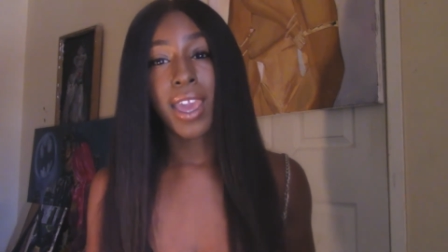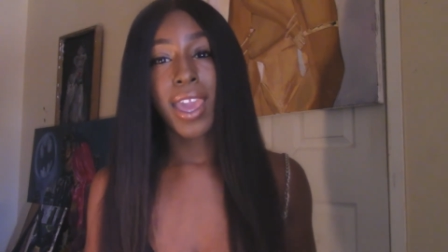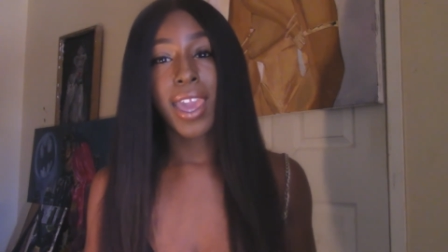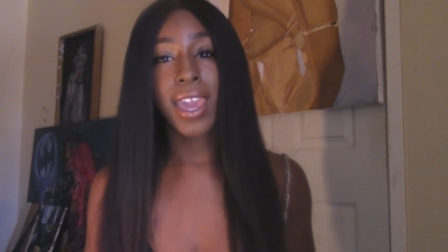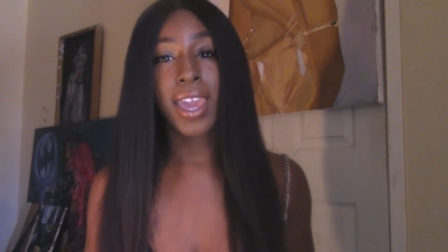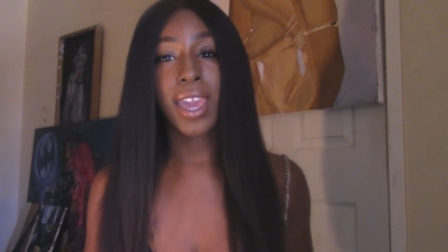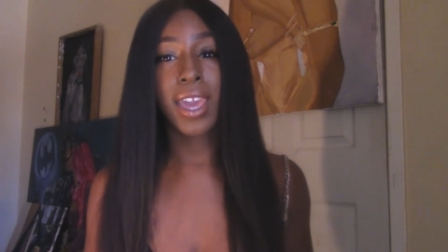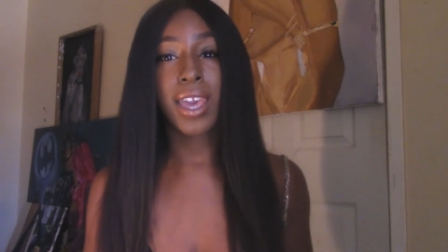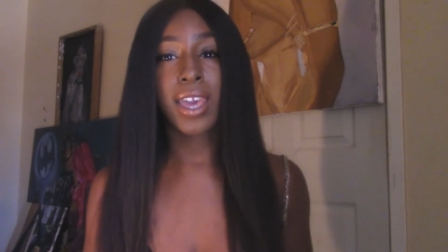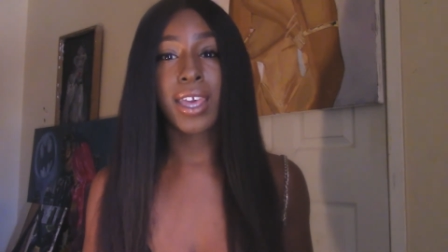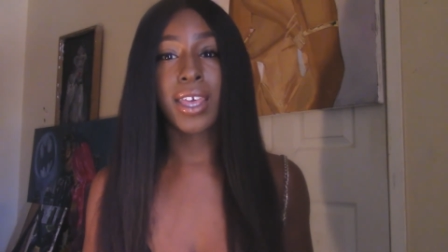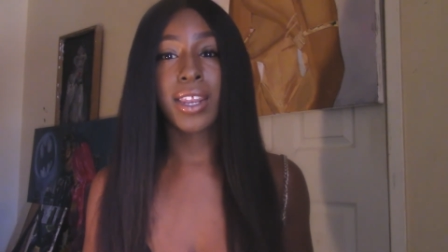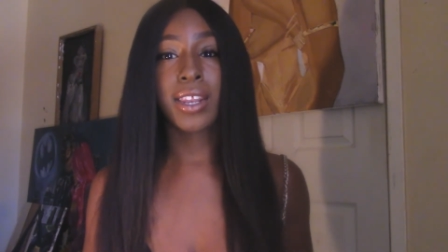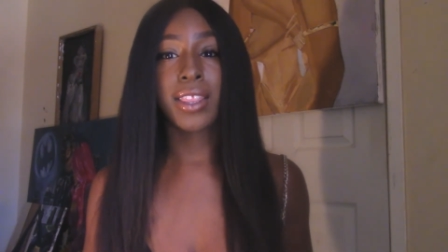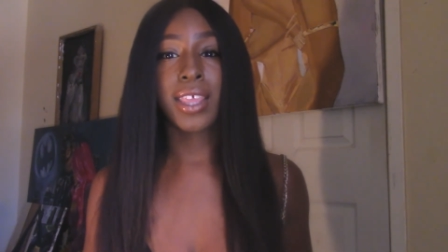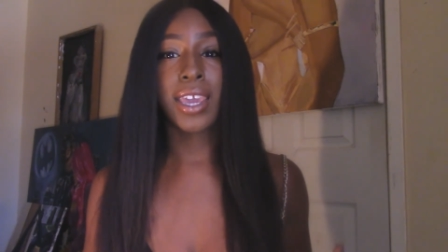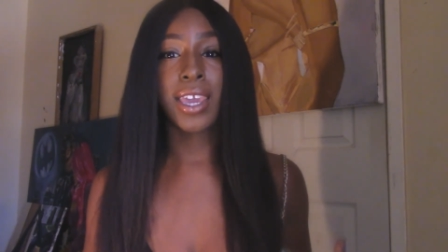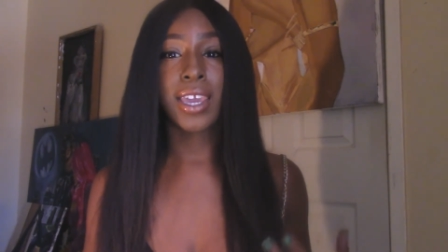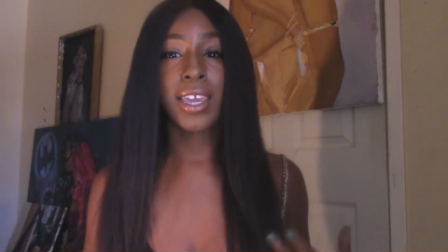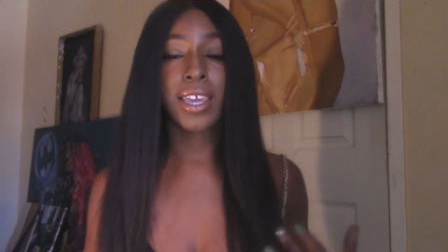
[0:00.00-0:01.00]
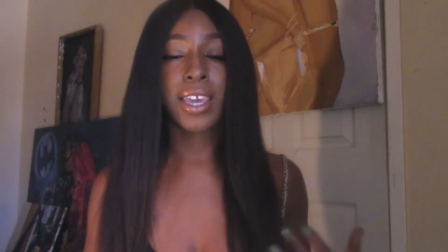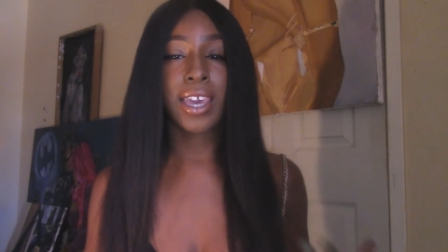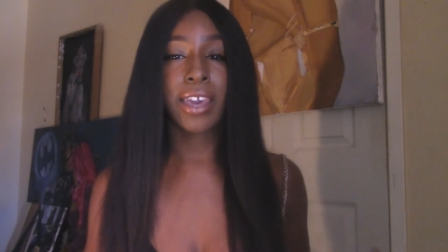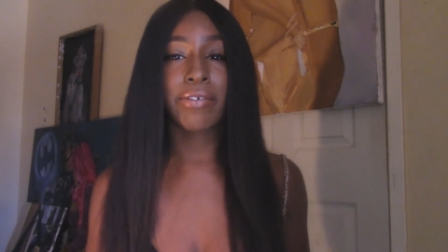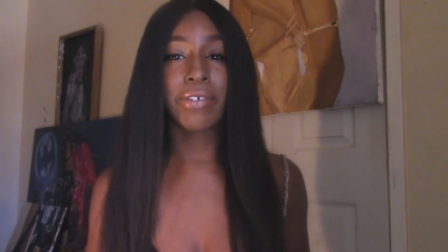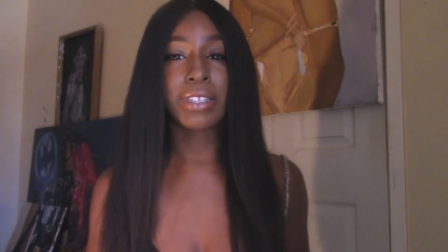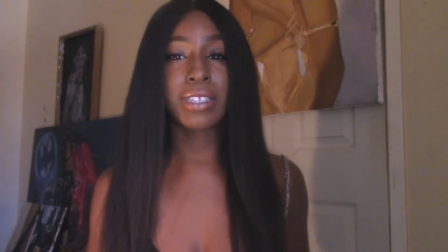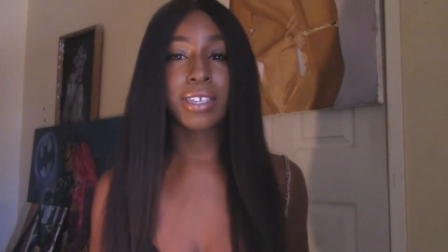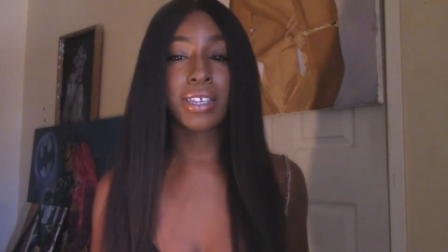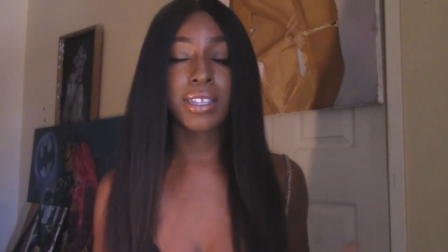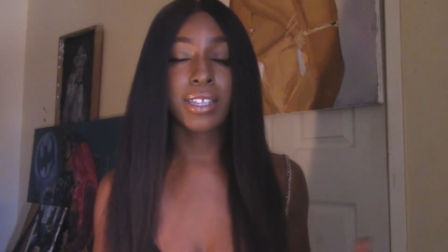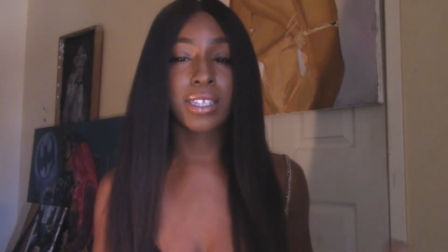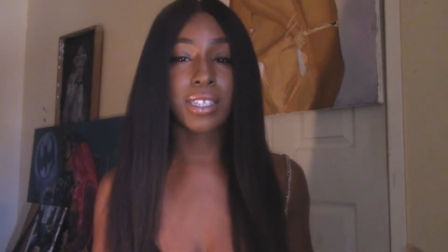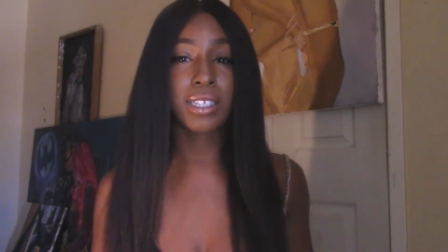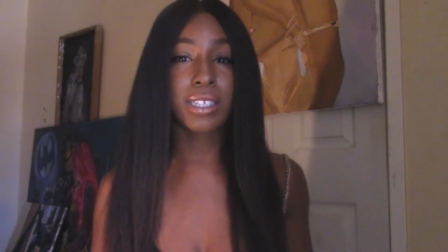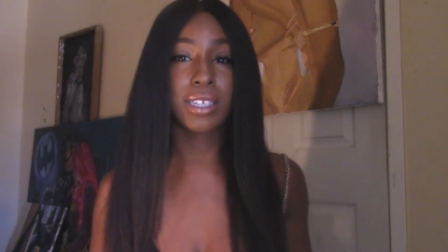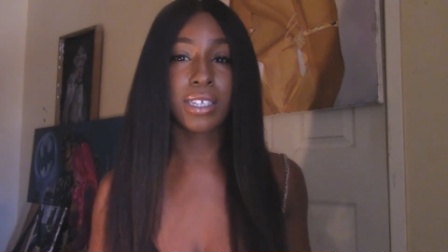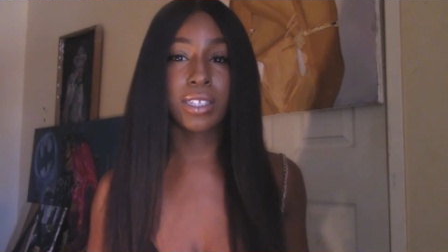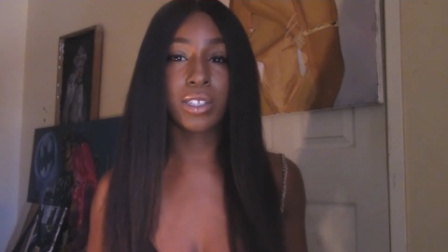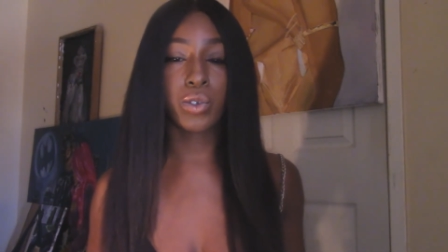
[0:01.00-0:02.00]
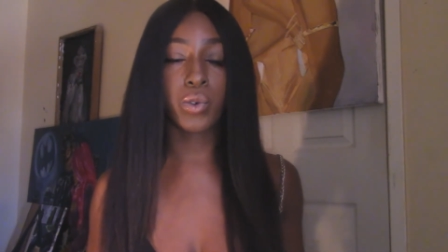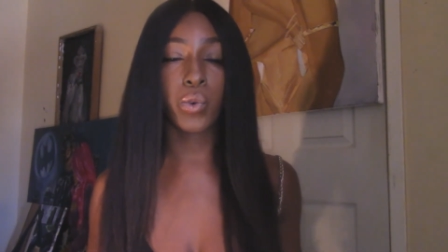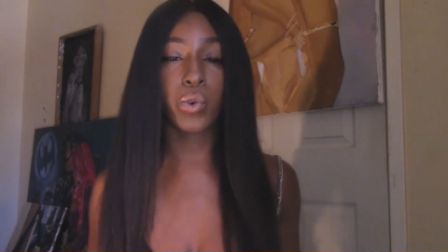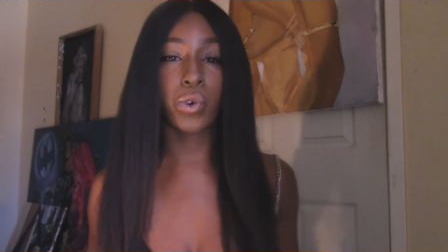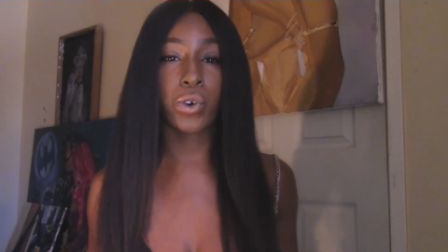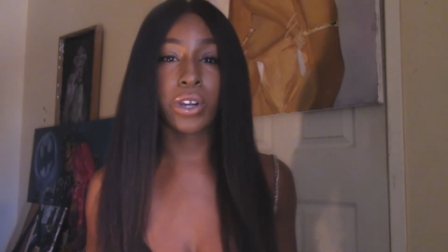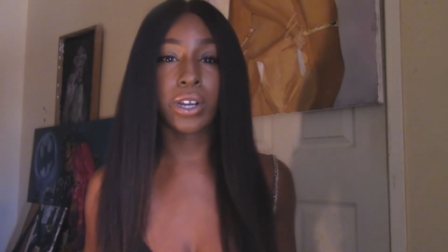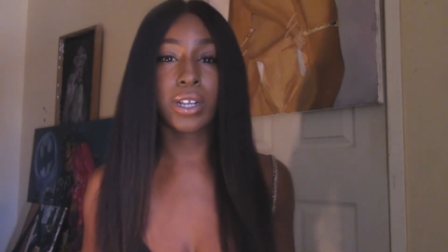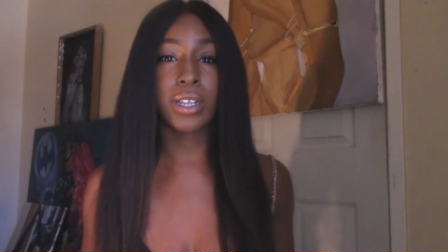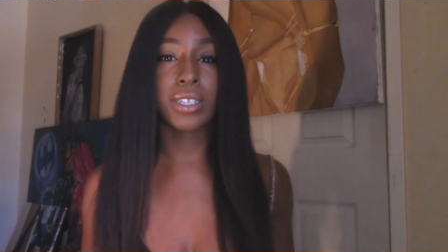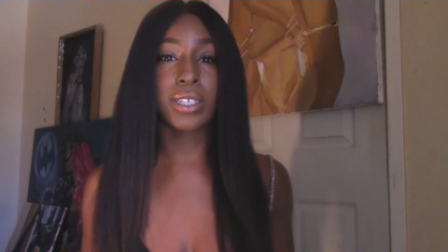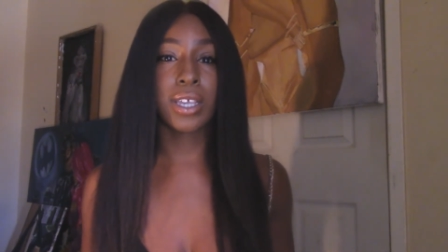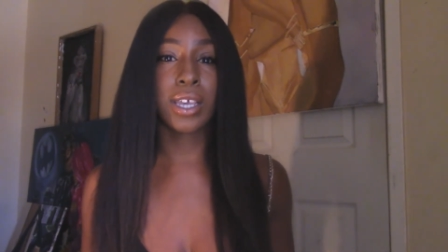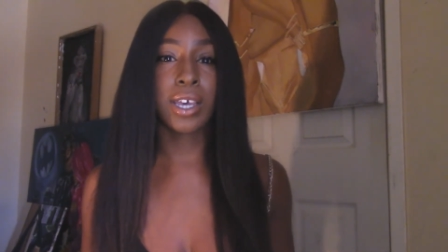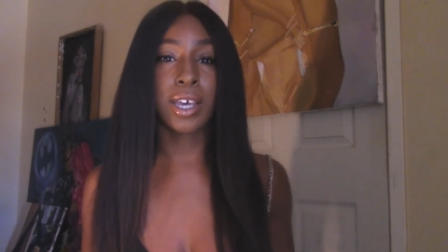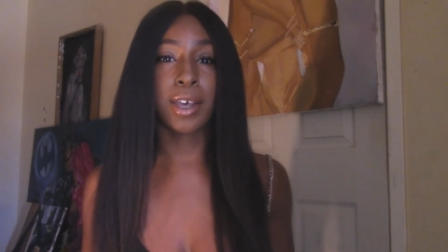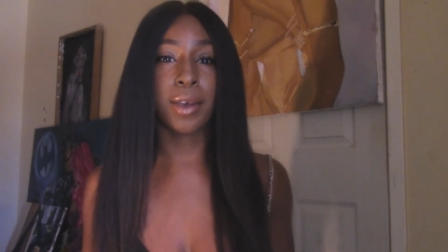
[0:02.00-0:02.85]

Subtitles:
and they have a tendency towards